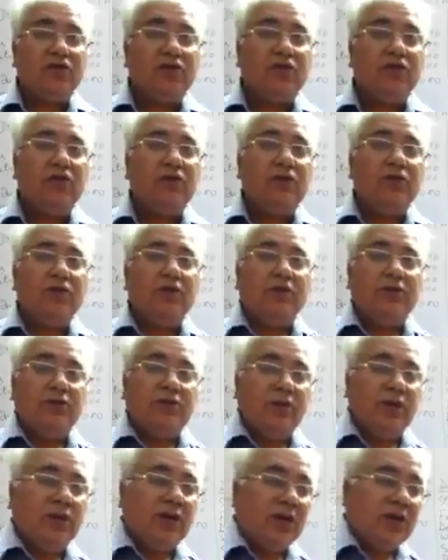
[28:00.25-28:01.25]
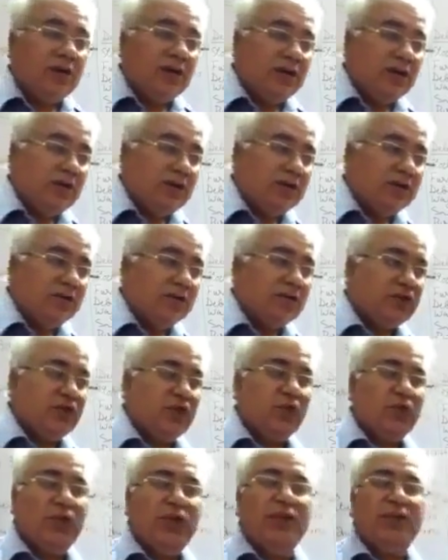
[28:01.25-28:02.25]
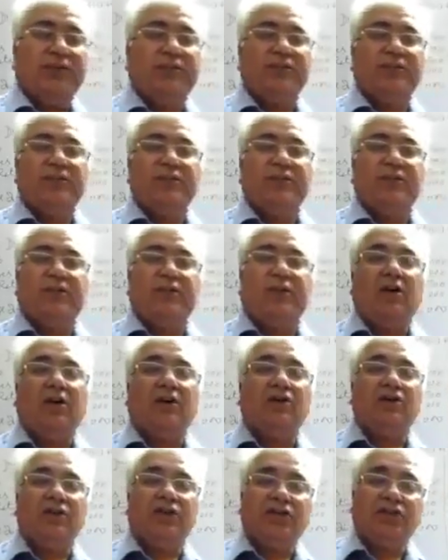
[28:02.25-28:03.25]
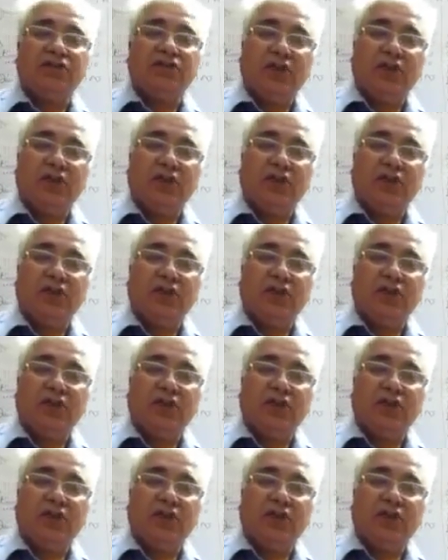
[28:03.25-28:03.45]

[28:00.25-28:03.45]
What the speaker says: to your storage or your